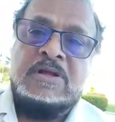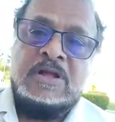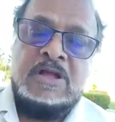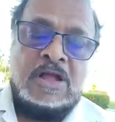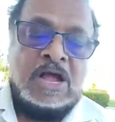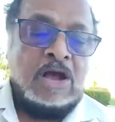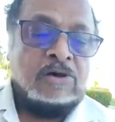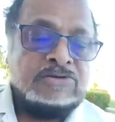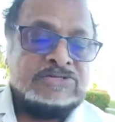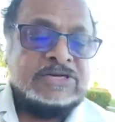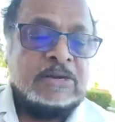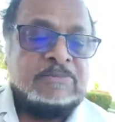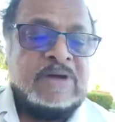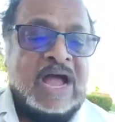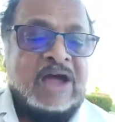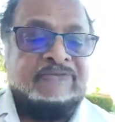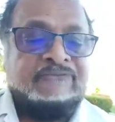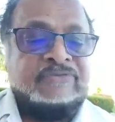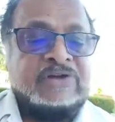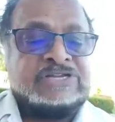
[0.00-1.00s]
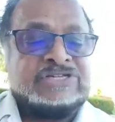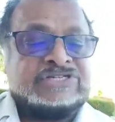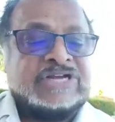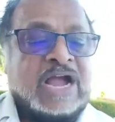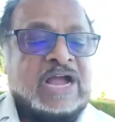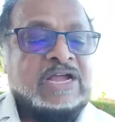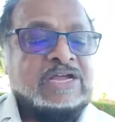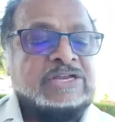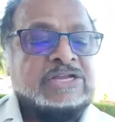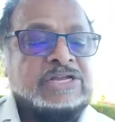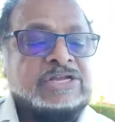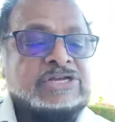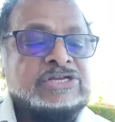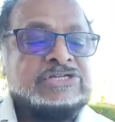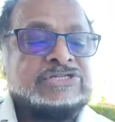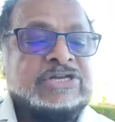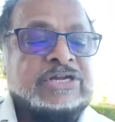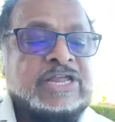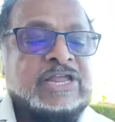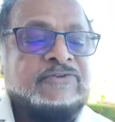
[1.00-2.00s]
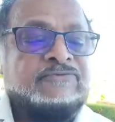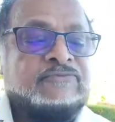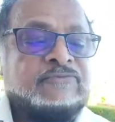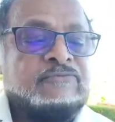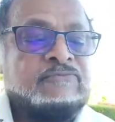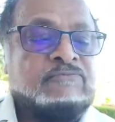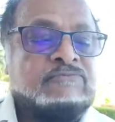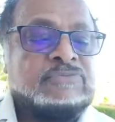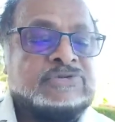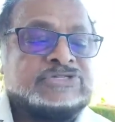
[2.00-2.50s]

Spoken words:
how some average Guyanese, and even